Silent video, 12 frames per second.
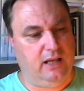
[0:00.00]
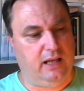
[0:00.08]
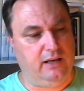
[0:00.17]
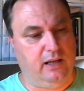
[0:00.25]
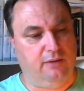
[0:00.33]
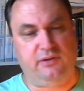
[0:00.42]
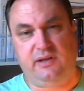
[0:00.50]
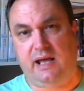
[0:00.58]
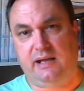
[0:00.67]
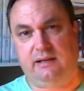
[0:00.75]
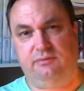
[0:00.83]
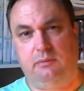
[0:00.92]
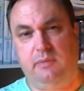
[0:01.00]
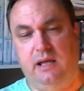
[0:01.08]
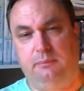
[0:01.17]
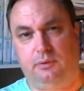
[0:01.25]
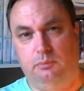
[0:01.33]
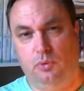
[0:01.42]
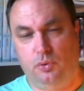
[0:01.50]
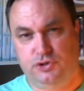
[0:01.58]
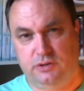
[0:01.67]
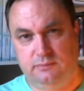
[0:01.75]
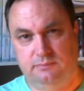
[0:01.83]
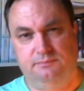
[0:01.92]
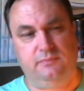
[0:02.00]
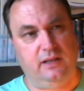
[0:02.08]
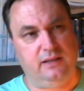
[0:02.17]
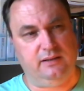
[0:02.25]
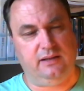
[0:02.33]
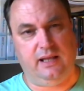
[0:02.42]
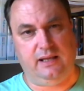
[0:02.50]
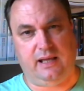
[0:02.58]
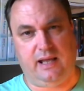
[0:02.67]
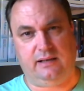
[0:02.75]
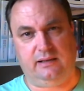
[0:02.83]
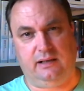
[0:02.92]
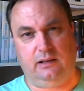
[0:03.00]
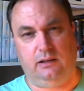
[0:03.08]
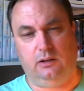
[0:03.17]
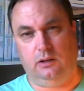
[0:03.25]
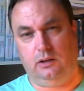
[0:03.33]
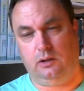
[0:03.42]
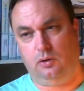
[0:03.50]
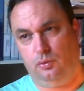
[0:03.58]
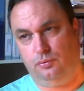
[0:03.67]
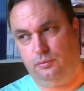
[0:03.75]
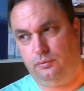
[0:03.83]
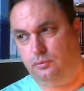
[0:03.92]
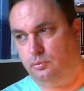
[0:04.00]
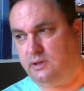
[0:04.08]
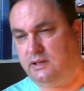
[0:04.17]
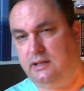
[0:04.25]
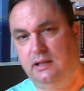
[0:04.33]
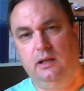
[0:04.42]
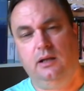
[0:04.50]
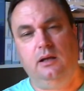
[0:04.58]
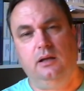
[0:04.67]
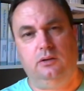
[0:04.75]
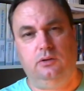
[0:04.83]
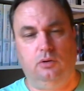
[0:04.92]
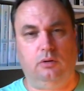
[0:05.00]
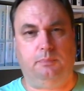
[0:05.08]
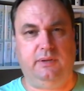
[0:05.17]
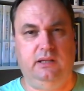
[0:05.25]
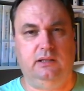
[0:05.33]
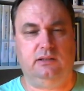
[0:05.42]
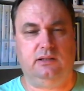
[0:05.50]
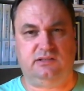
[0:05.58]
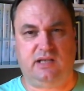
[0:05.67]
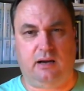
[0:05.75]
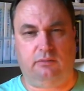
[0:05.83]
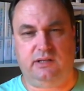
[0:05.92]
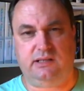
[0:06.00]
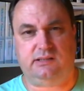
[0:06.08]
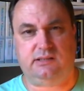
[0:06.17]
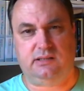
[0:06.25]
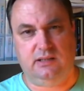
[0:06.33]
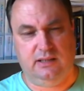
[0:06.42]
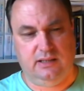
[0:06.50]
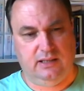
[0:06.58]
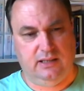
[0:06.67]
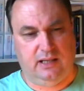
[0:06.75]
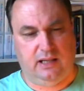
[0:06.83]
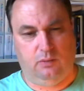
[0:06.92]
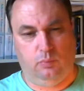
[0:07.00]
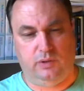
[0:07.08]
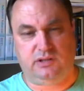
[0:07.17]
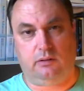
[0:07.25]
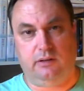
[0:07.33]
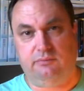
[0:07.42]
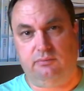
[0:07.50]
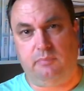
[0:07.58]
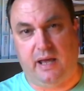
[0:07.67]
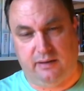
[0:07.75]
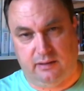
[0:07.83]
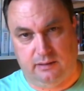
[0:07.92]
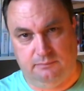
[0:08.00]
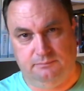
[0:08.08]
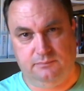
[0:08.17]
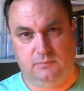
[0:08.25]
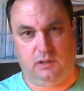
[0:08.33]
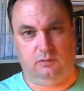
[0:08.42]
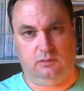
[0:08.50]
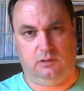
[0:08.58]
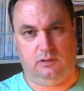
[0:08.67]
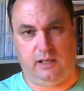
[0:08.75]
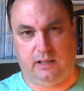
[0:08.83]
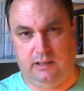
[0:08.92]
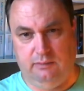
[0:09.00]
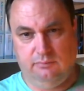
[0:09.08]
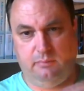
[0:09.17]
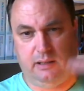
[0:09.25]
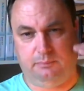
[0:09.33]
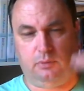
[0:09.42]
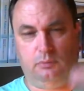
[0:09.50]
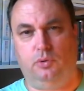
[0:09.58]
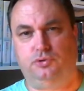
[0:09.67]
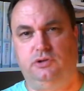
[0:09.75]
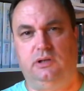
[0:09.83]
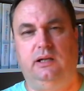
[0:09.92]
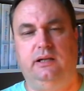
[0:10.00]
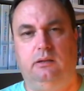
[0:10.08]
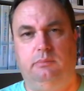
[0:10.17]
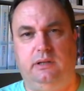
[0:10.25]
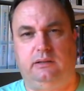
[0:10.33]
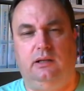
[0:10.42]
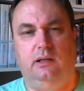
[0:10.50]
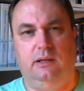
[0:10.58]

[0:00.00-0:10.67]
And after that, if they make promotion, they can go to the European salaries, which are even better. They can even make promotion a little bit.